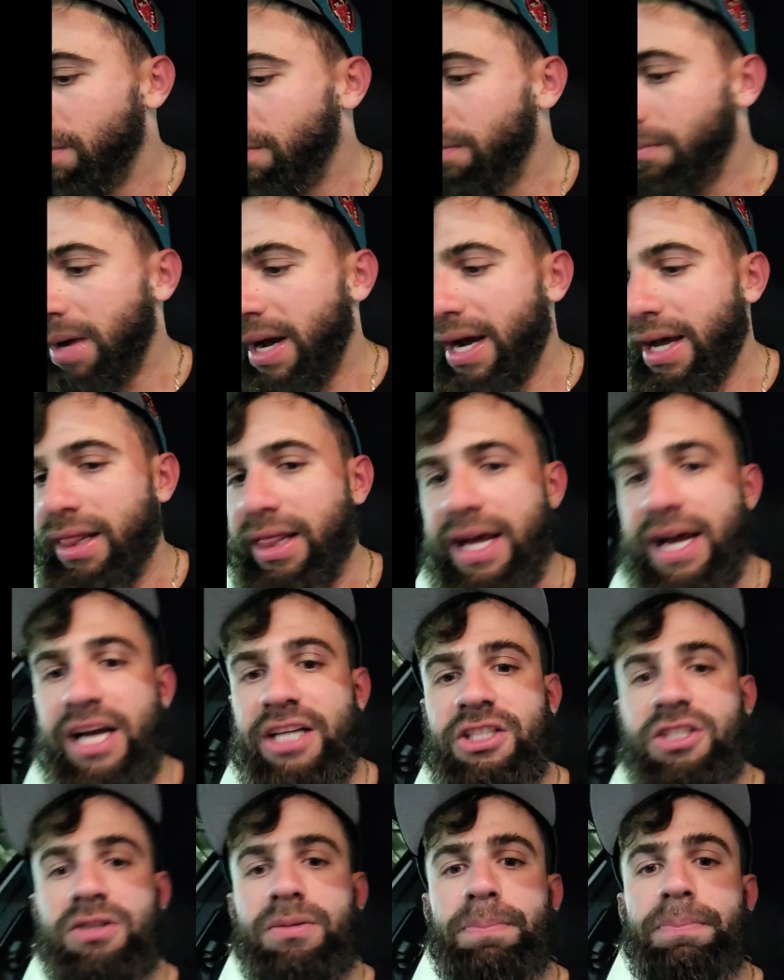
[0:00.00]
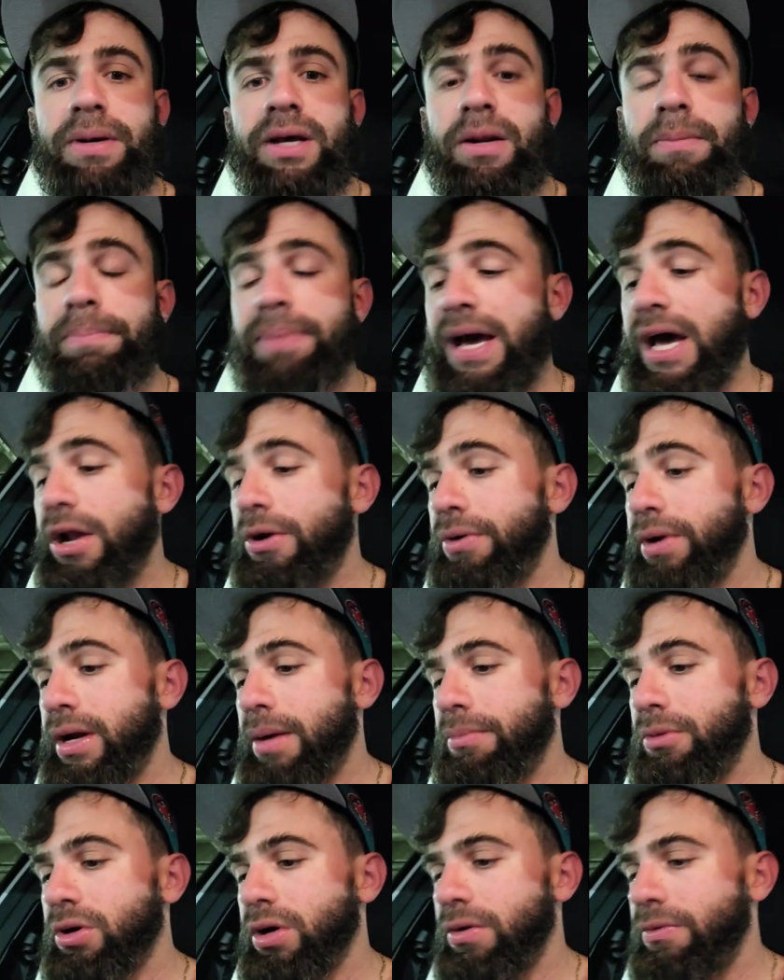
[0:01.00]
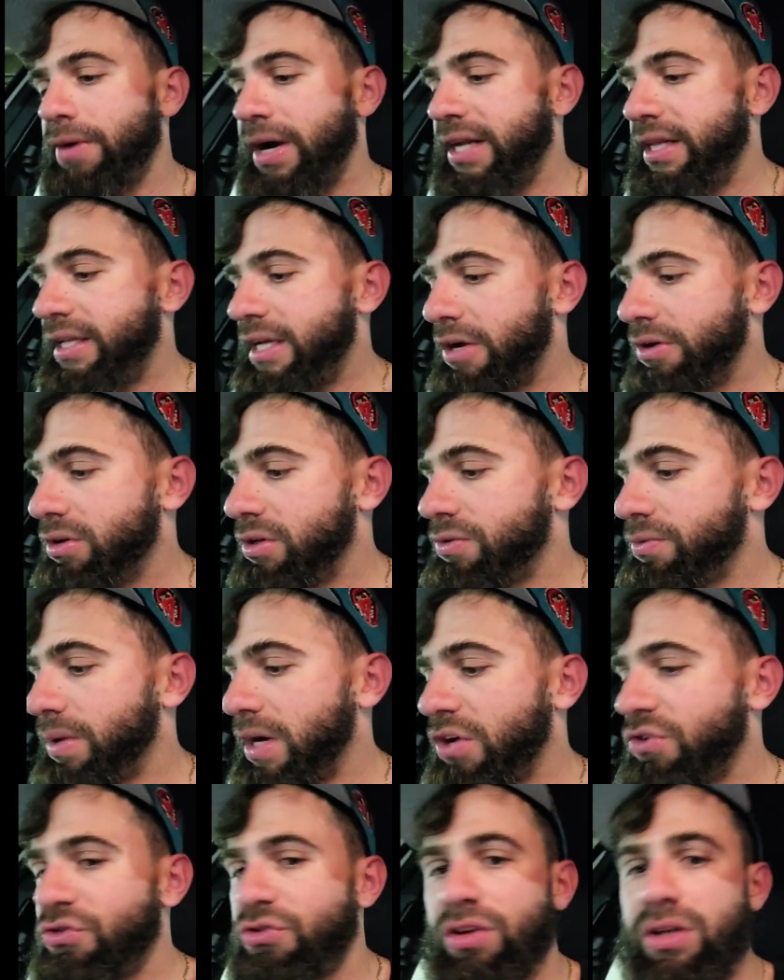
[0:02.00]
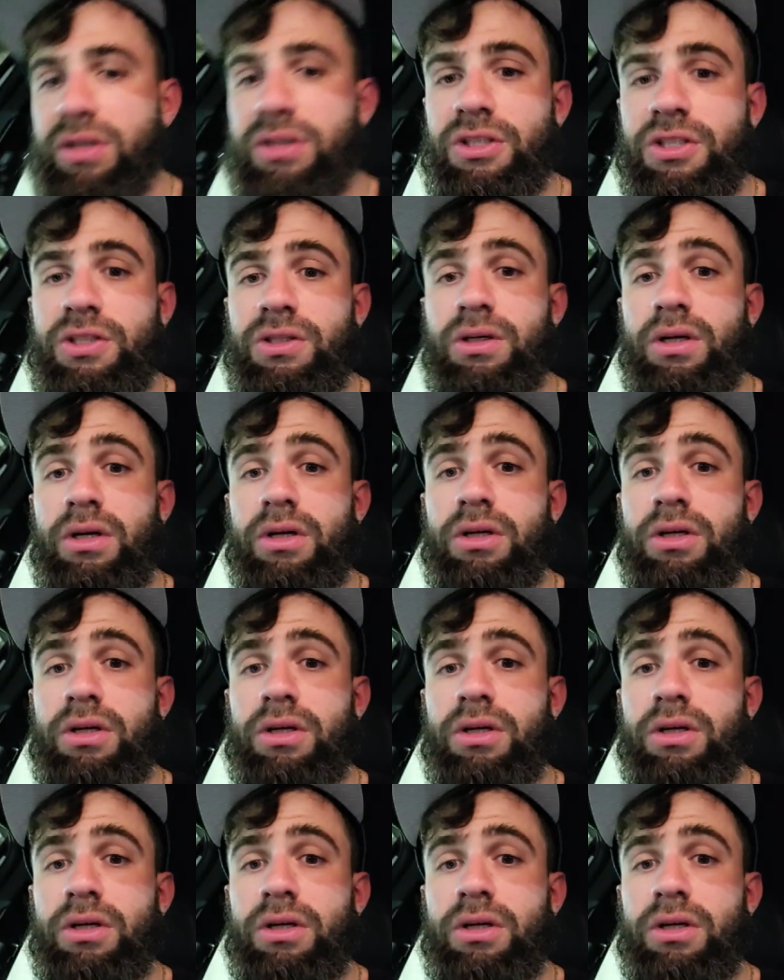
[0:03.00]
my last bit of battery, I'm going to write down directions